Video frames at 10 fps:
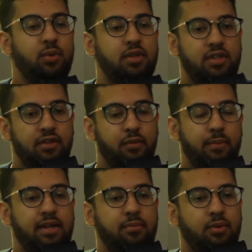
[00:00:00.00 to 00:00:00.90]
talking to
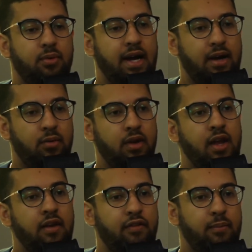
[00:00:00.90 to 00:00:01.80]
different people how,
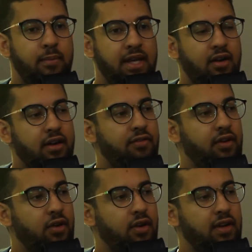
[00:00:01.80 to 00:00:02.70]
for me, I
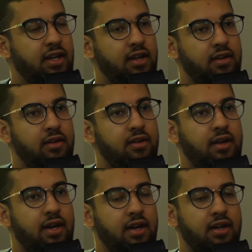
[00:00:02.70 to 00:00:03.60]
feel like I can
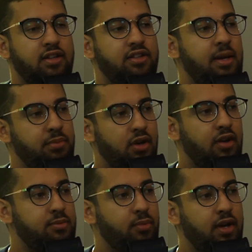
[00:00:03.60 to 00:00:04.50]

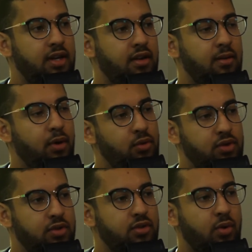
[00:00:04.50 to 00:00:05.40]
conceptualize my
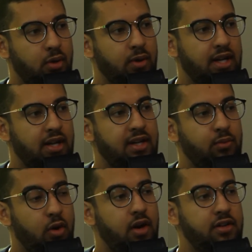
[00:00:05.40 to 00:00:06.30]
emotions quite quickly
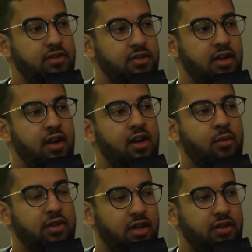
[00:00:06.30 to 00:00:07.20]
in words,
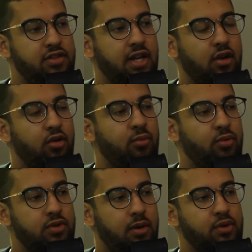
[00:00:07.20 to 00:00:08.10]
whereas others take a lot
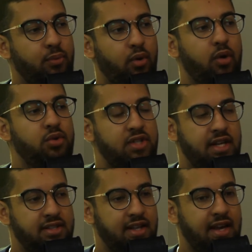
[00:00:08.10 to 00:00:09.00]
more time to
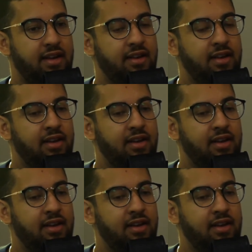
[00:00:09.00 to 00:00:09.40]
process that.